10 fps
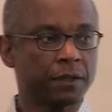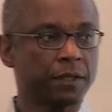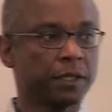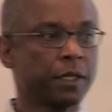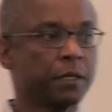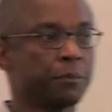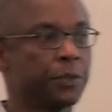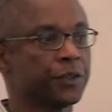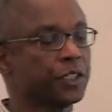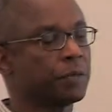and a number
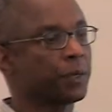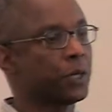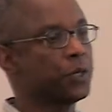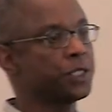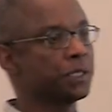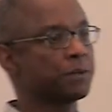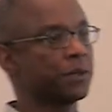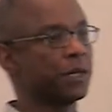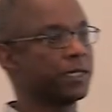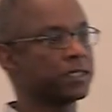hold doctorates.
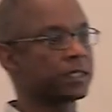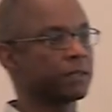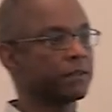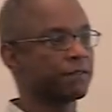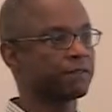These